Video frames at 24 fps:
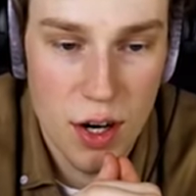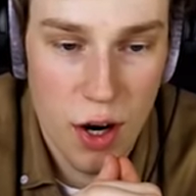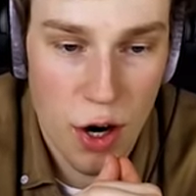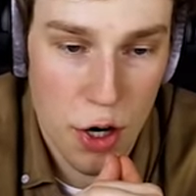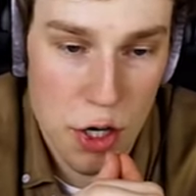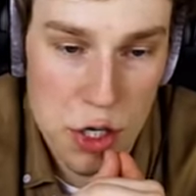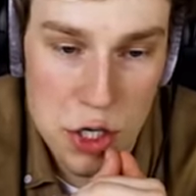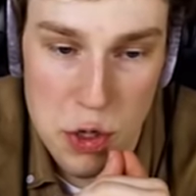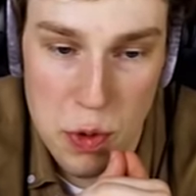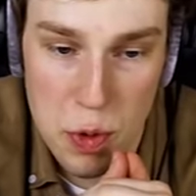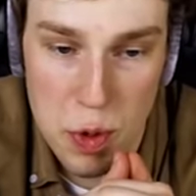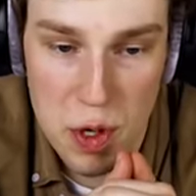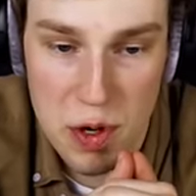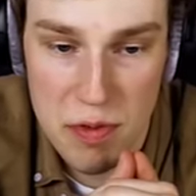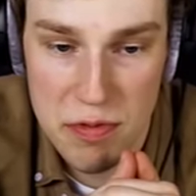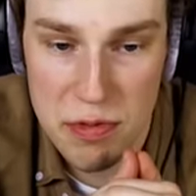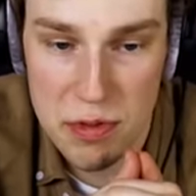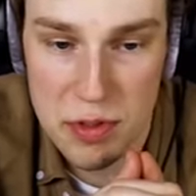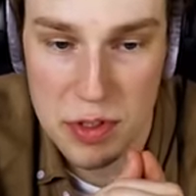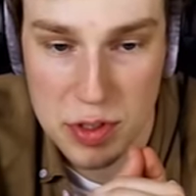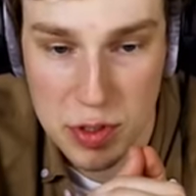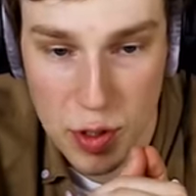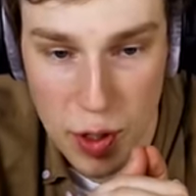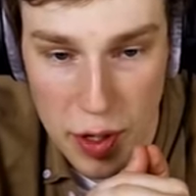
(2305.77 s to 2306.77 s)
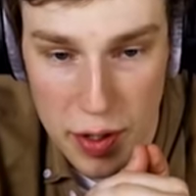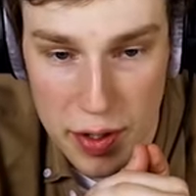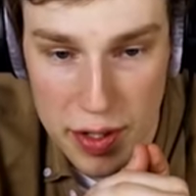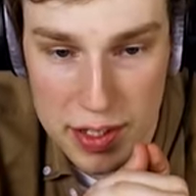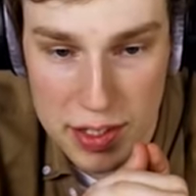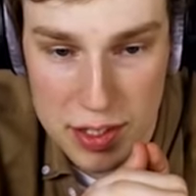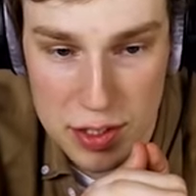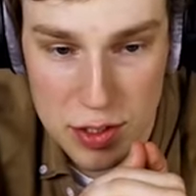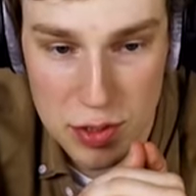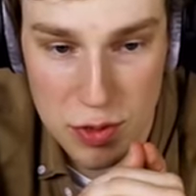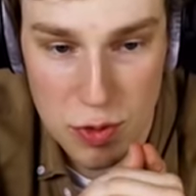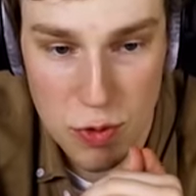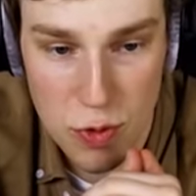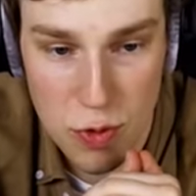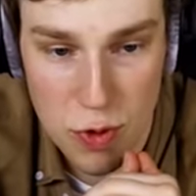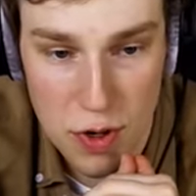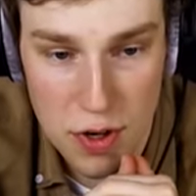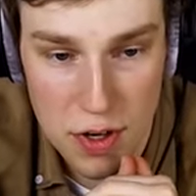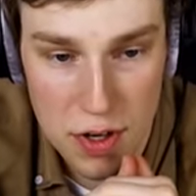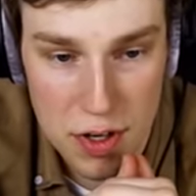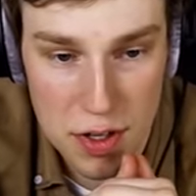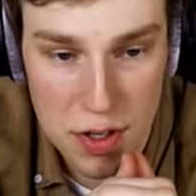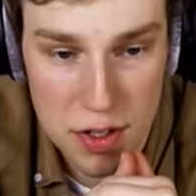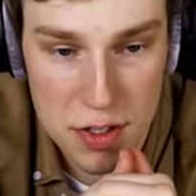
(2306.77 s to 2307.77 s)
Are you rooting for the toilets
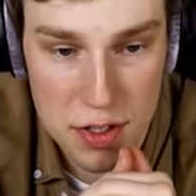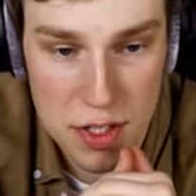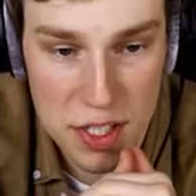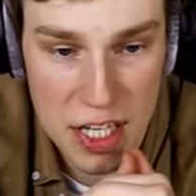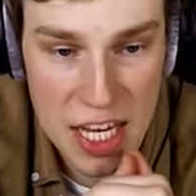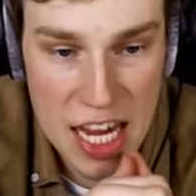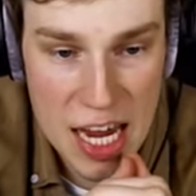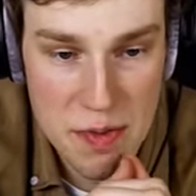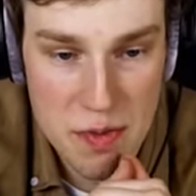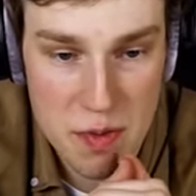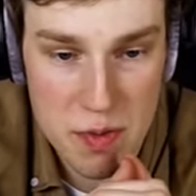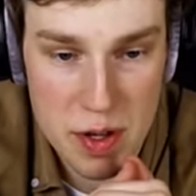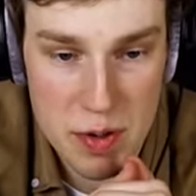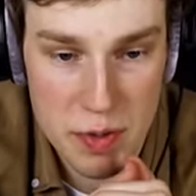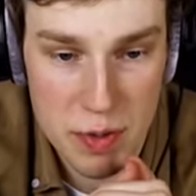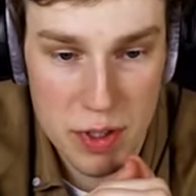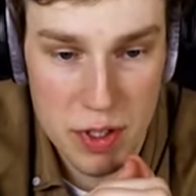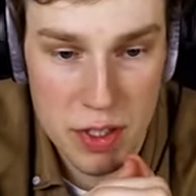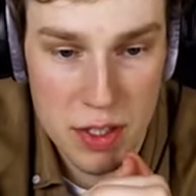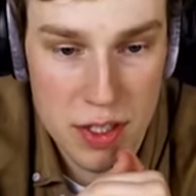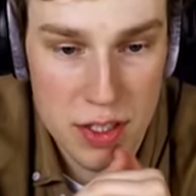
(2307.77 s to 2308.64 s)
or the camera people?